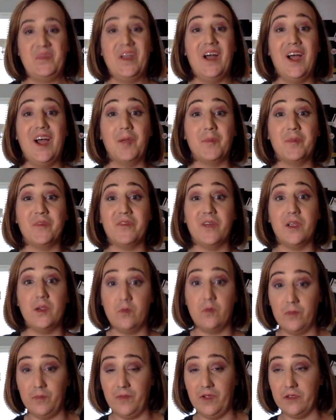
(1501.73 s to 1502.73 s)
I've been fighting
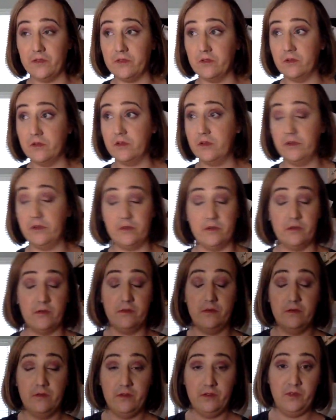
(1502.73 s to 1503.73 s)
with my association
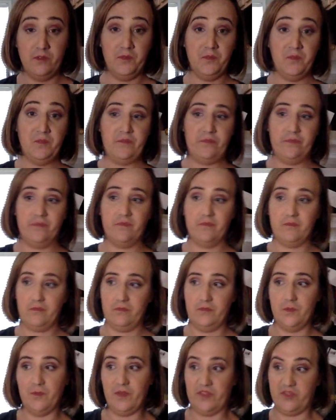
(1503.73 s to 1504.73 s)

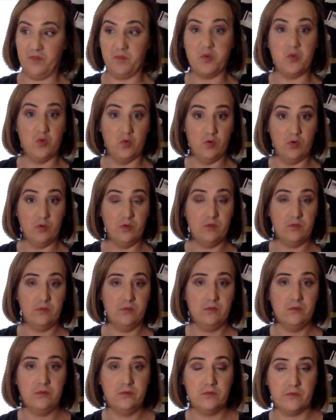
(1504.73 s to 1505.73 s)
about the pool.
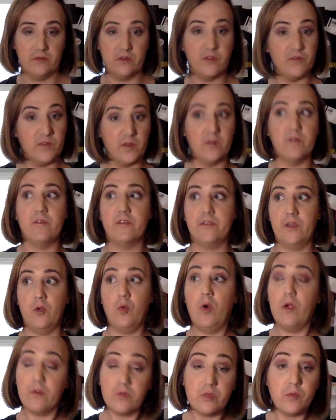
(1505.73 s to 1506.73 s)
There's a few of us that
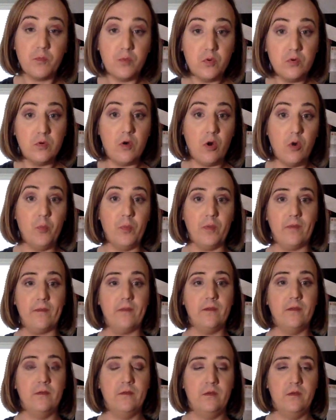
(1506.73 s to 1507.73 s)
want the pool open.
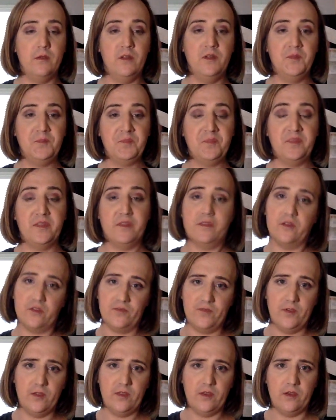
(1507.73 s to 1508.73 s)
There's a
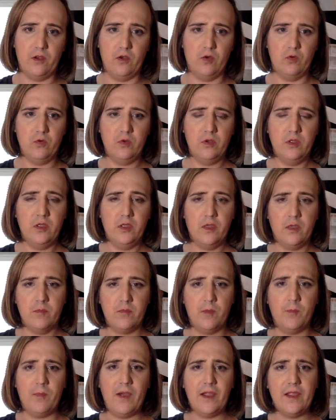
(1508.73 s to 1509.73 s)
few that don't.
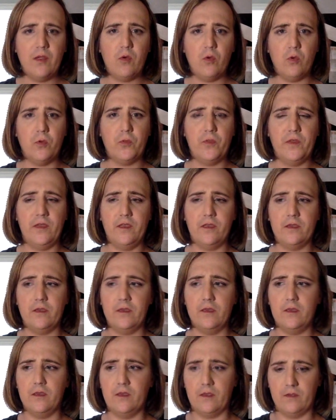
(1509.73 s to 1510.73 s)
But my whole thing
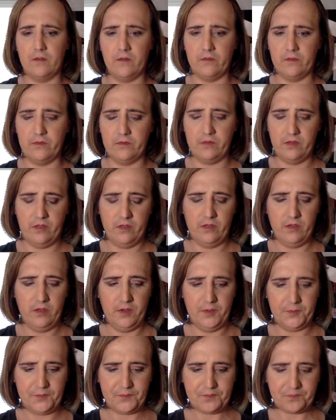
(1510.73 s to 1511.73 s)
is
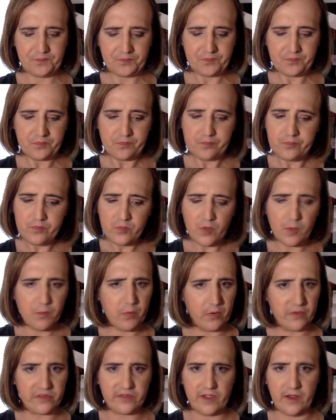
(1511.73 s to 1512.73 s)

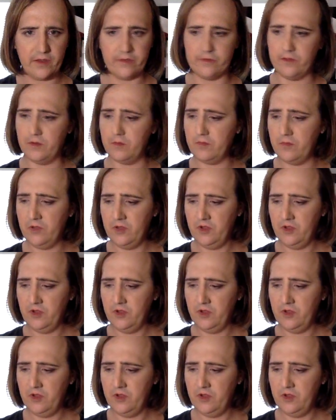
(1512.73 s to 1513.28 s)
put signs up,